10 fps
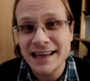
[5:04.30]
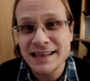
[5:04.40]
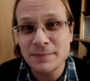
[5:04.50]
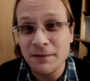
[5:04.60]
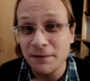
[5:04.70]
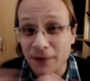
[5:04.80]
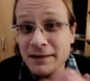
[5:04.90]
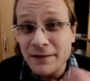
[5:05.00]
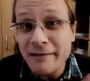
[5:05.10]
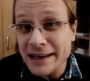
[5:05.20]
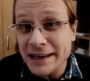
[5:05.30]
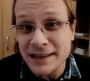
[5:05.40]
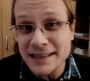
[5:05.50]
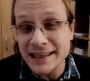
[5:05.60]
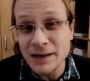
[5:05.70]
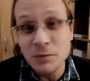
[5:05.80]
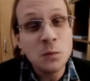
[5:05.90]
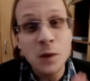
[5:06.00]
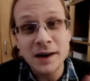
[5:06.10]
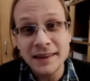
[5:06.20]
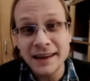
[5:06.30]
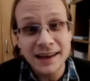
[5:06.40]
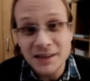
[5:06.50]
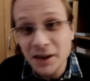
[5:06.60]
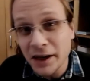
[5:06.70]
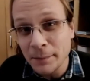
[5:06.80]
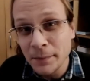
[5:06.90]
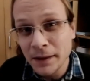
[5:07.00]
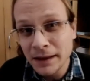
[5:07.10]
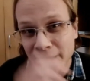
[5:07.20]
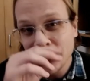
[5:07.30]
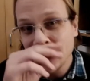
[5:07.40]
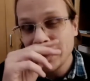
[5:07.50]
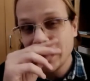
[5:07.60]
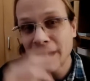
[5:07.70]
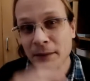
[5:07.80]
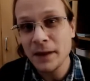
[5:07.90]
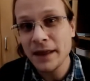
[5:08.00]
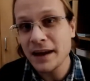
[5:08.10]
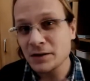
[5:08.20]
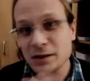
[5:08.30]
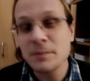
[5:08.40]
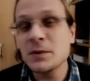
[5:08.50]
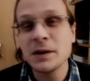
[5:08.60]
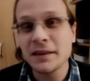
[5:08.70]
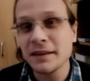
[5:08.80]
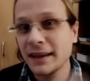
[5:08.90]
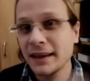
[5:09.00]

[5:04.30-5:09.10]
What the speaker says: tend to be very, very interested in one thing at a time, and then I'll jump to another thing